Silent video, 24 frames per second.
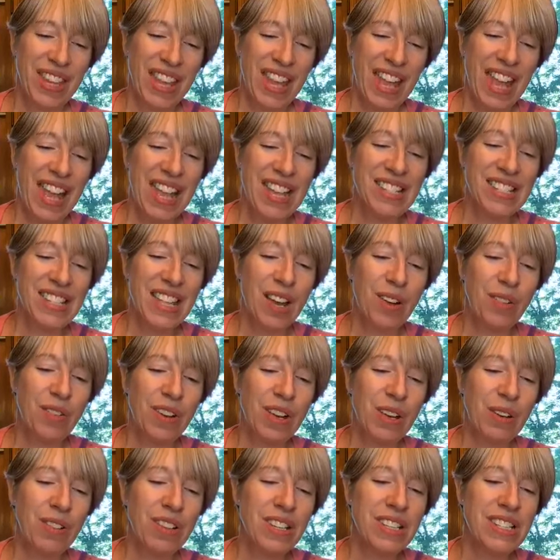is that
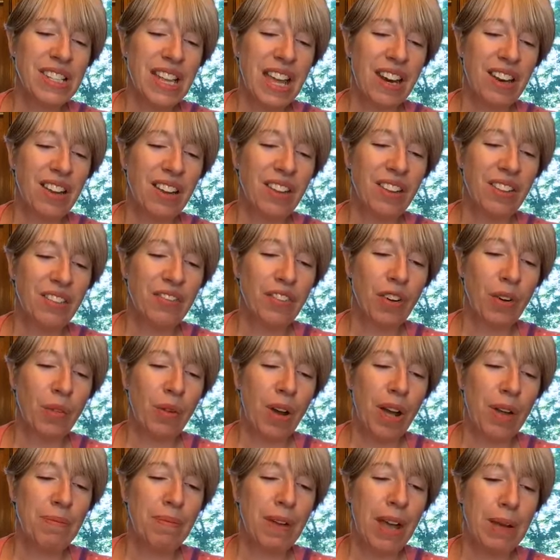we will settle for
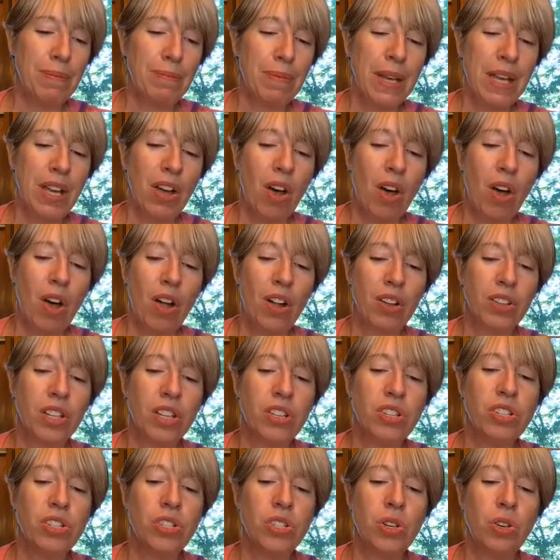what might be called
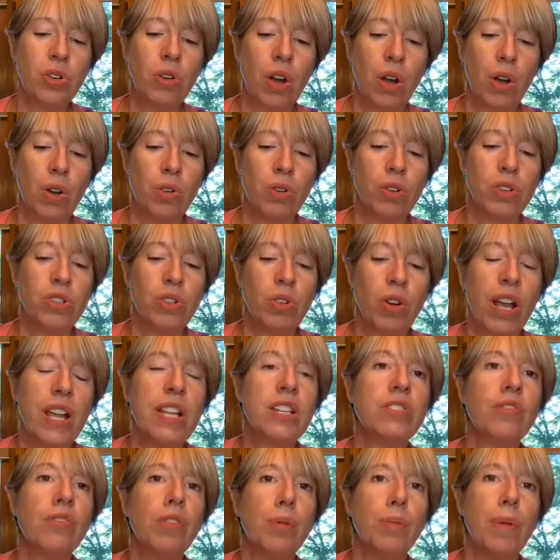
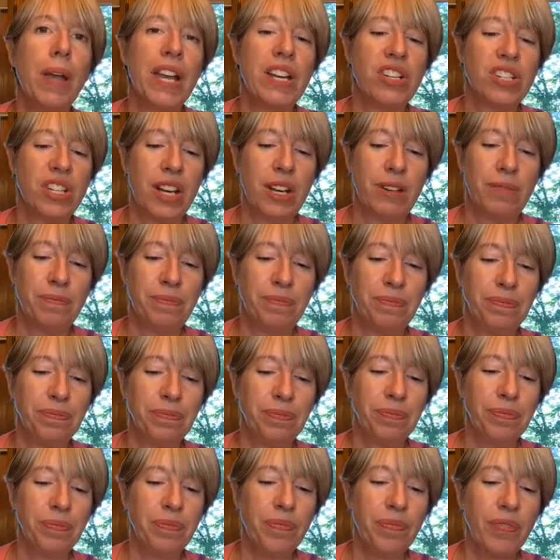pseudo-transformation.
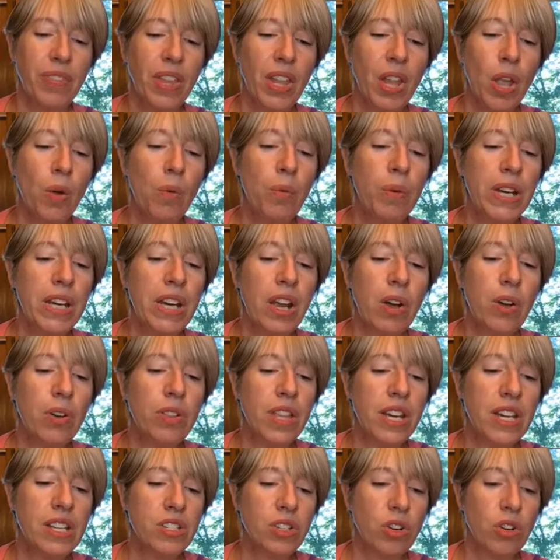We know that
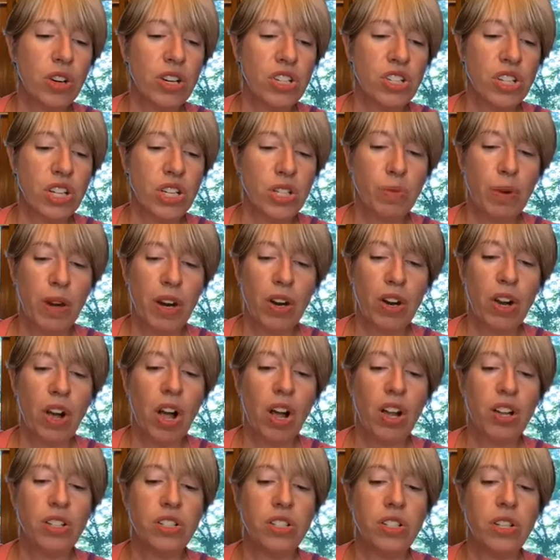as Christians, we are
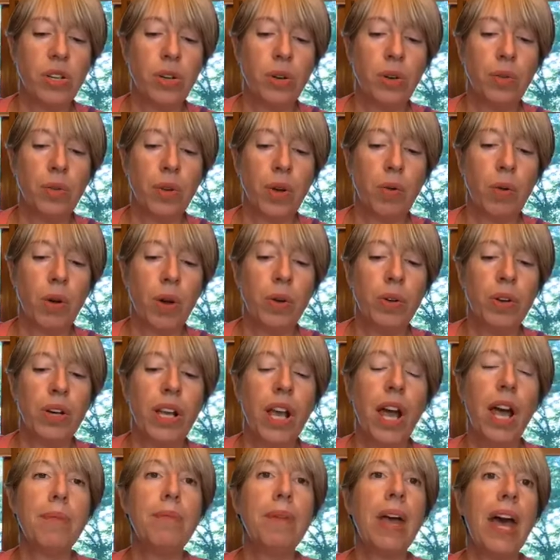called to, quote,
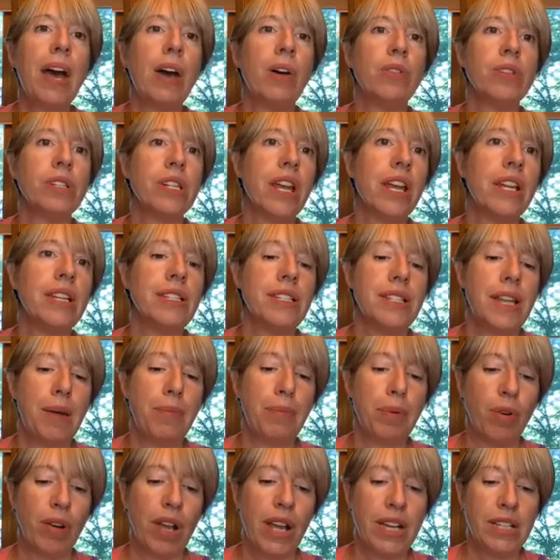come out and
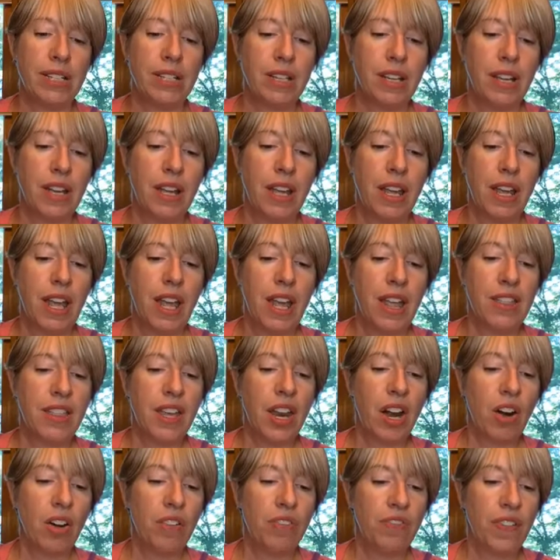separate, that
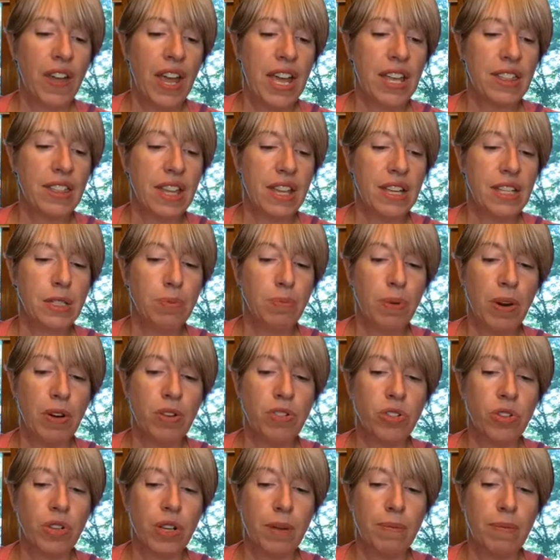our faith and
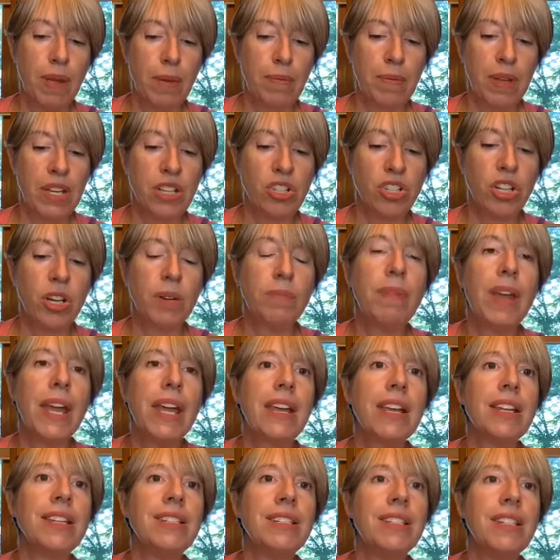spiritual commitments should make
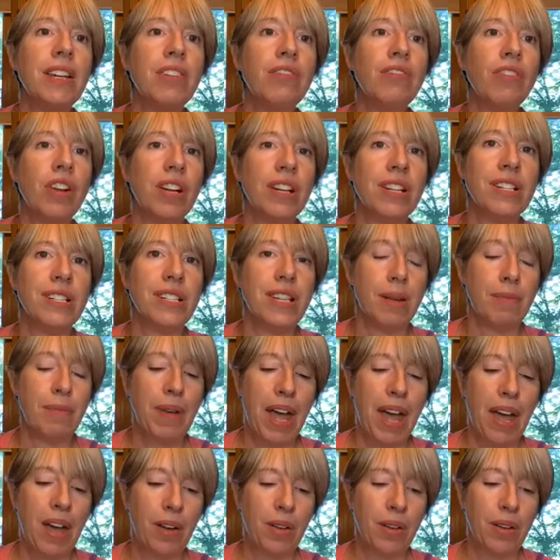us different
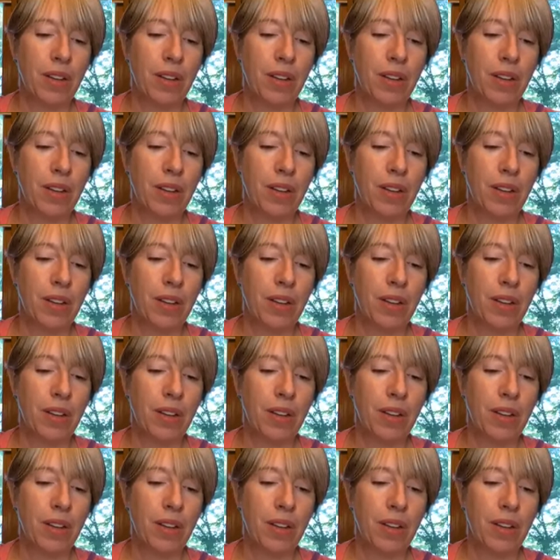somehow.